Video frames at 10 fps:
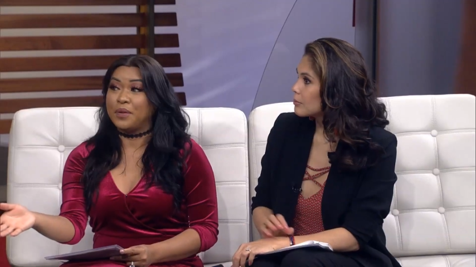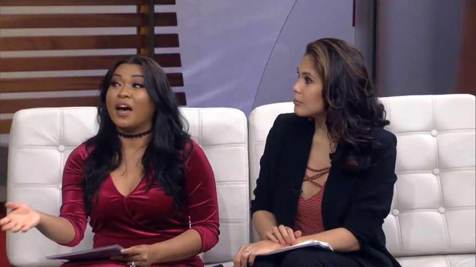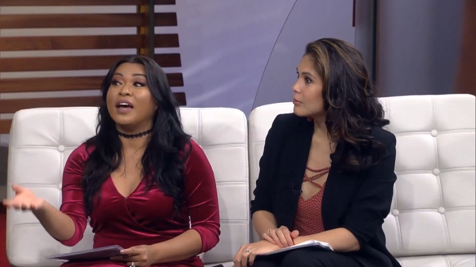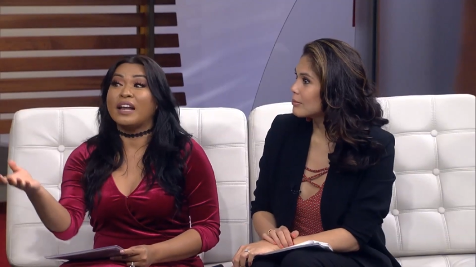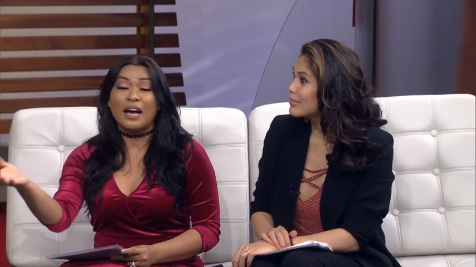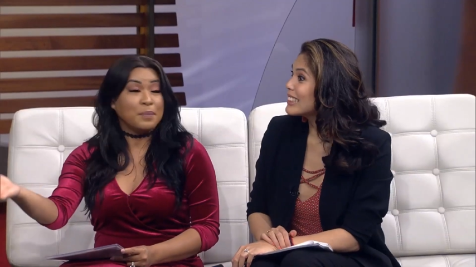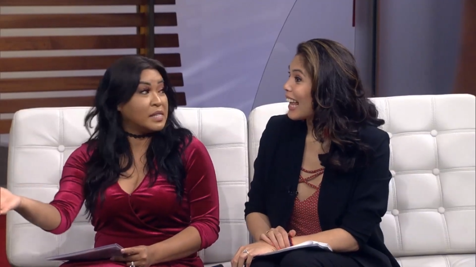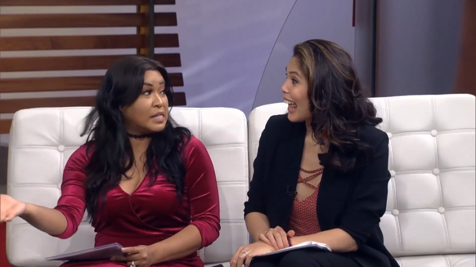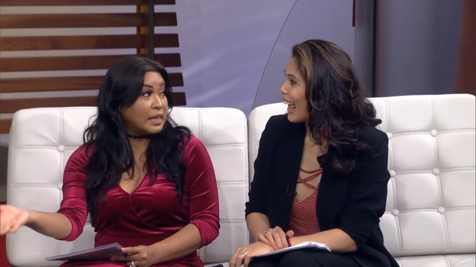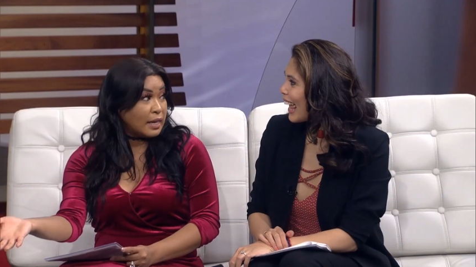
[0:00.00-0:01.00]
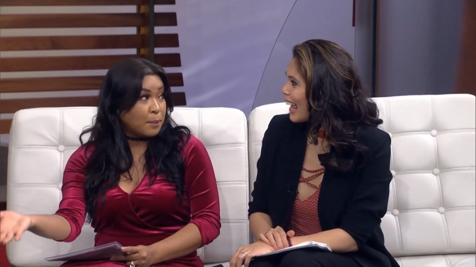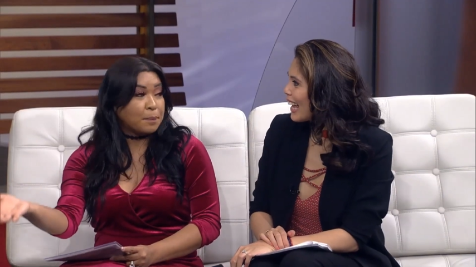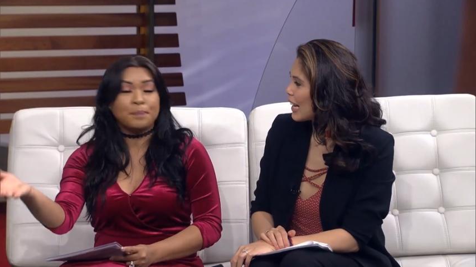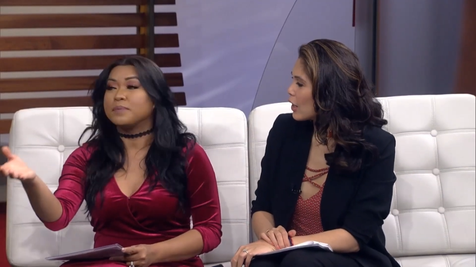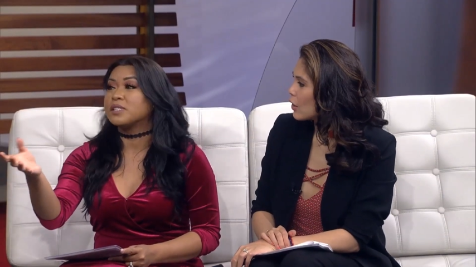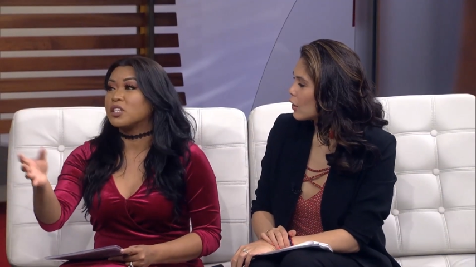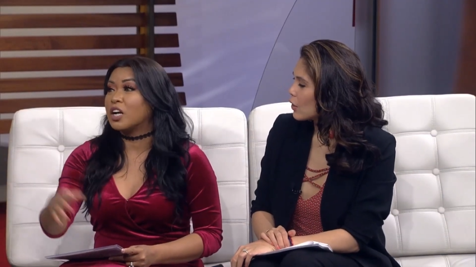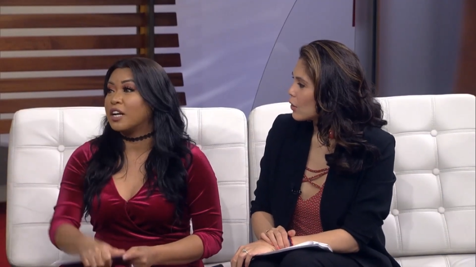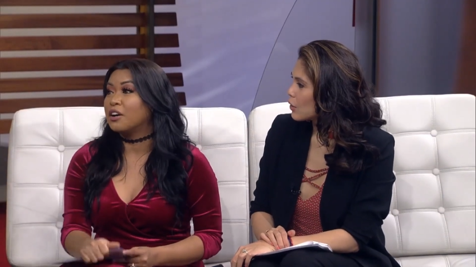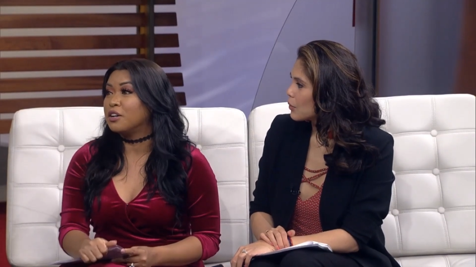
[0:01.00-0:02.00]
Speaker 1: yeah, and Happy Slip
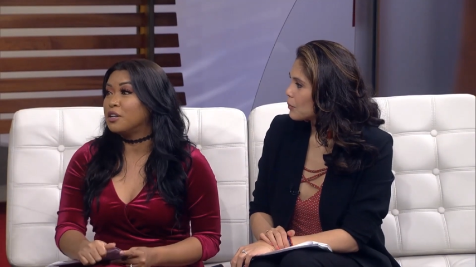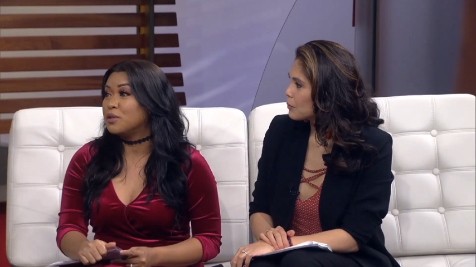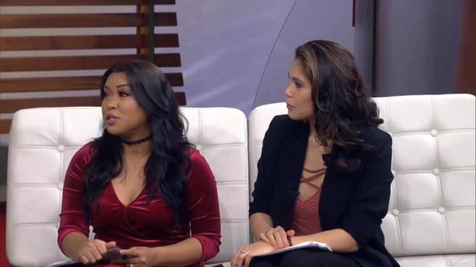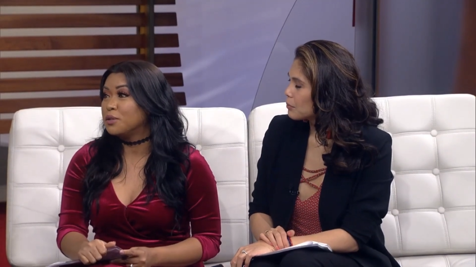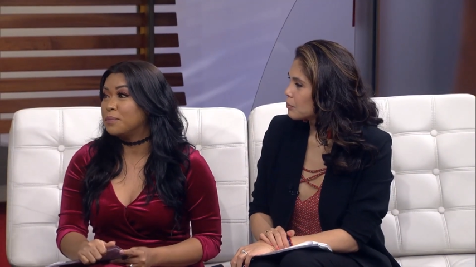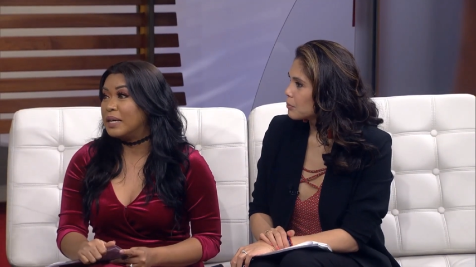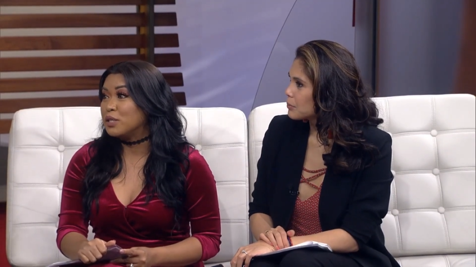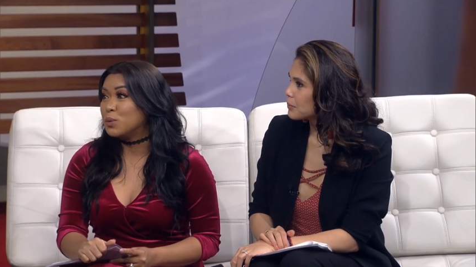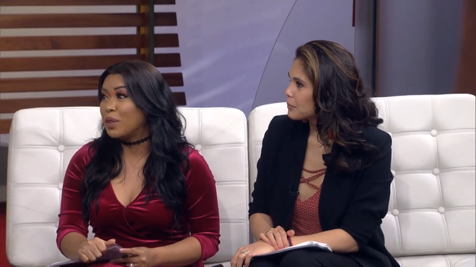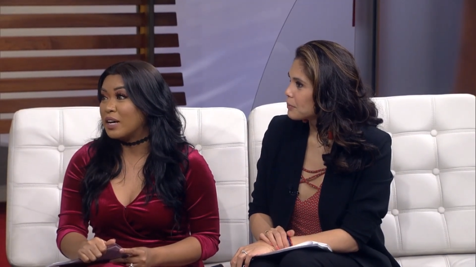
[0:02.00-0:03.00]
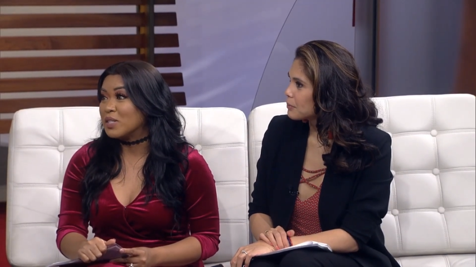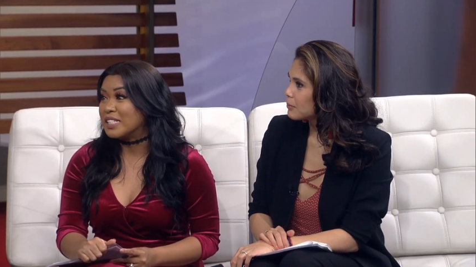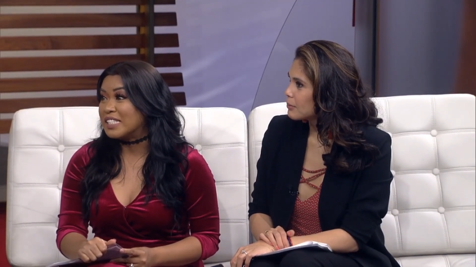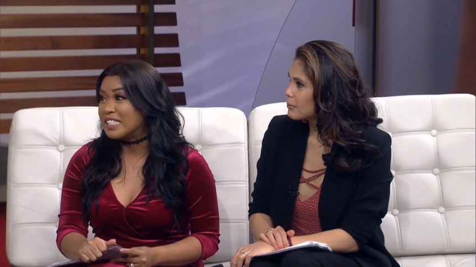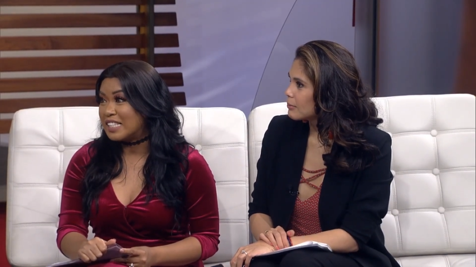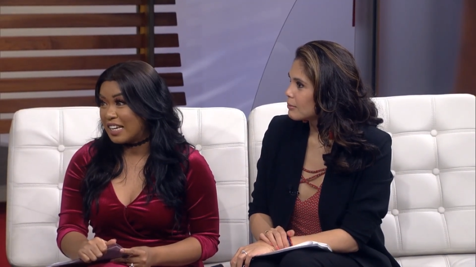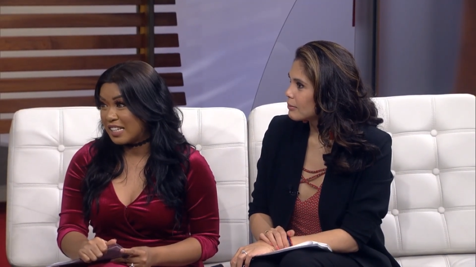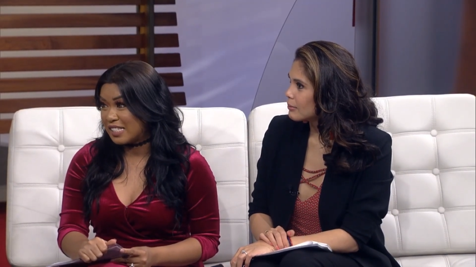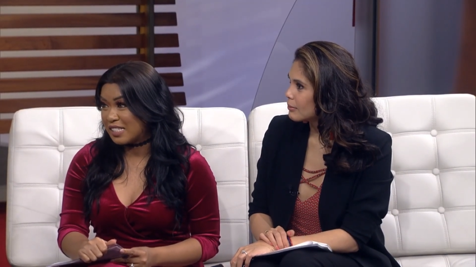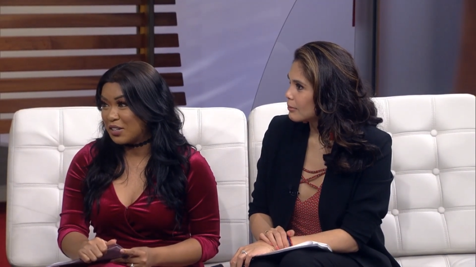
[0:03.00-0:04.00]
started on YouTube in 2006,
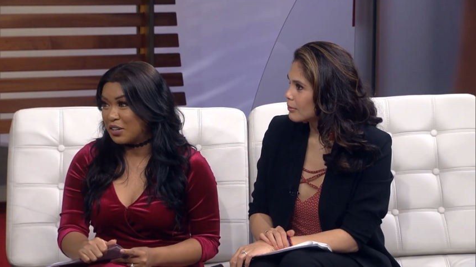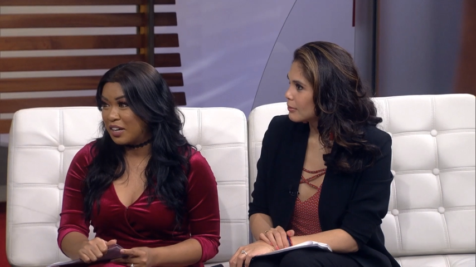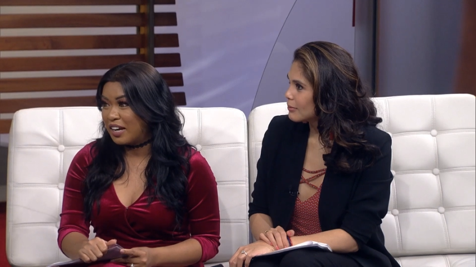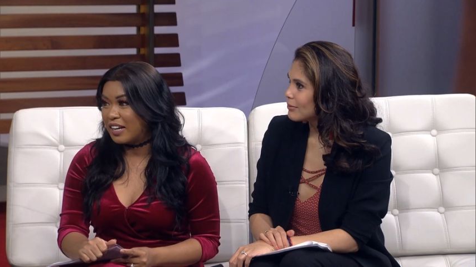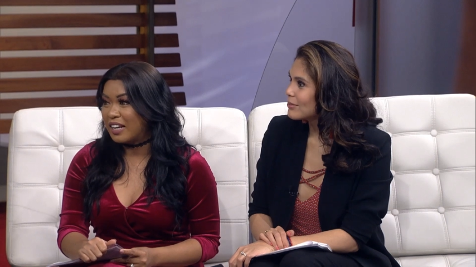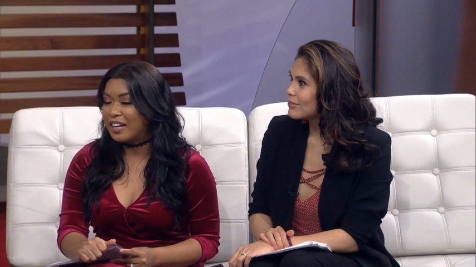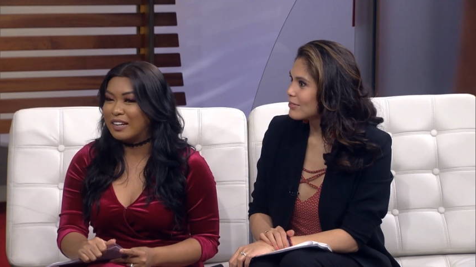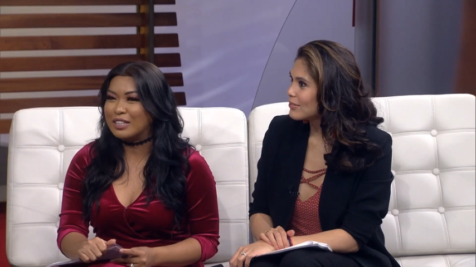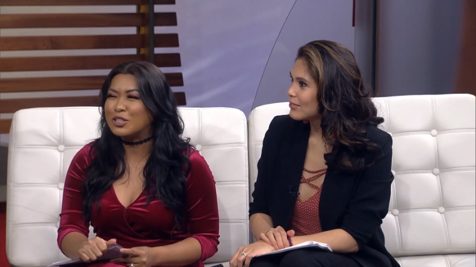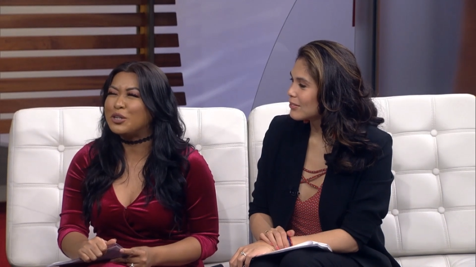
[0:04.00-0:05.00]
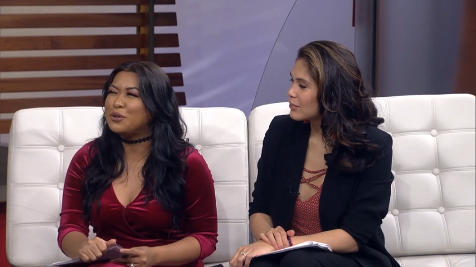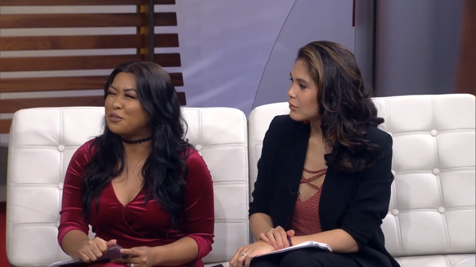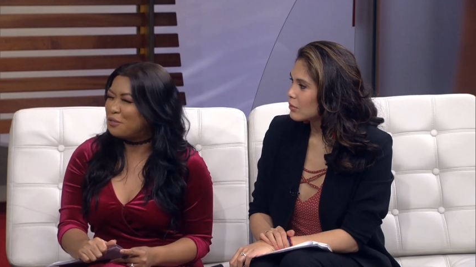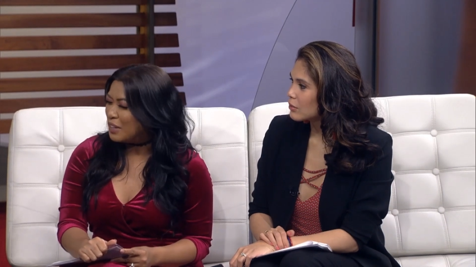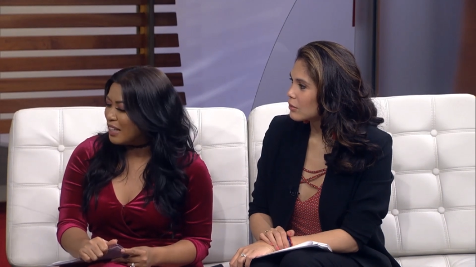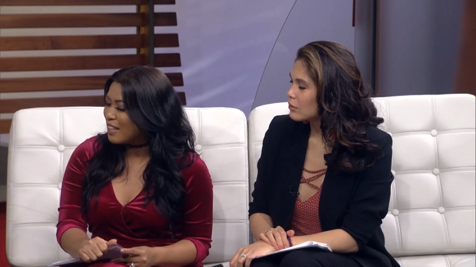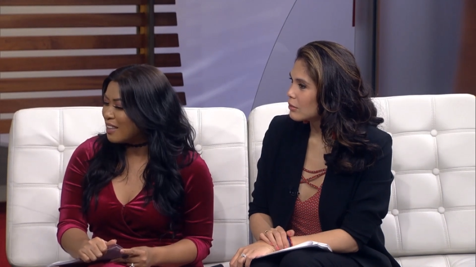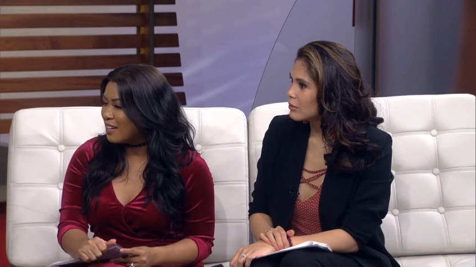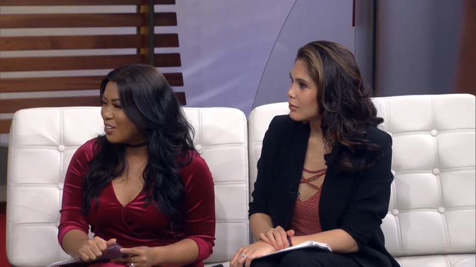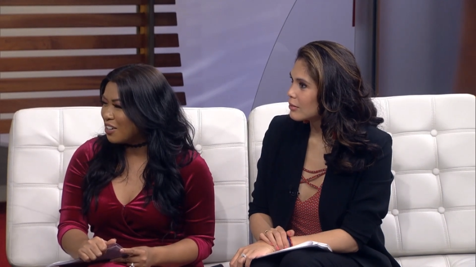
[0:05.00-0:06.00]
yes. Uh-huh. correct? Uh -huh. And do you feel
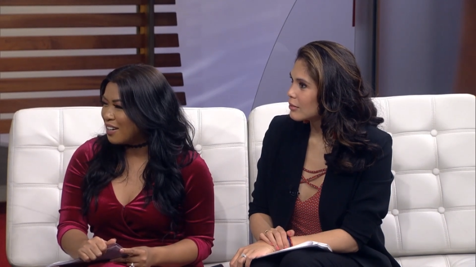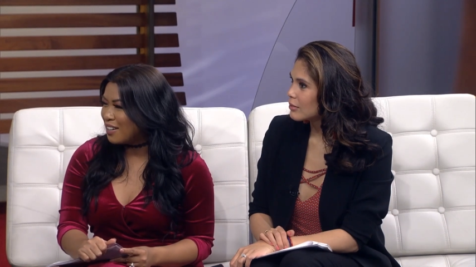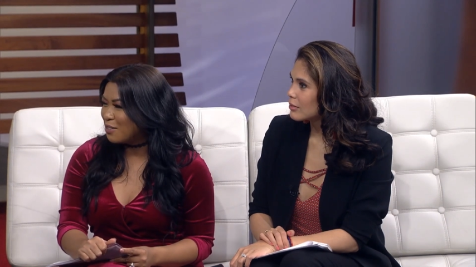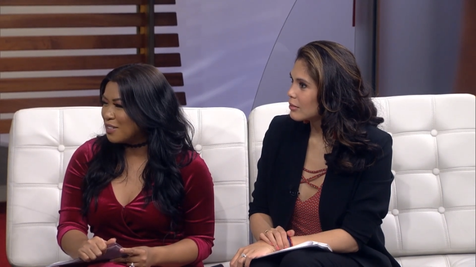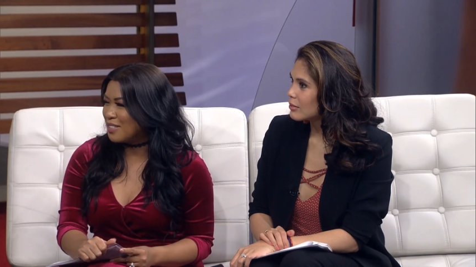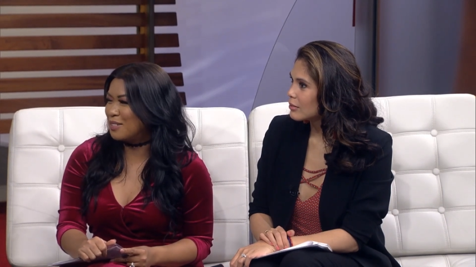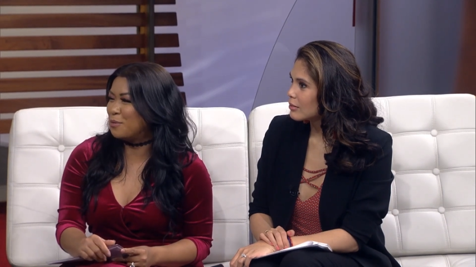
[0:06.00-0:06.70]
that the internet was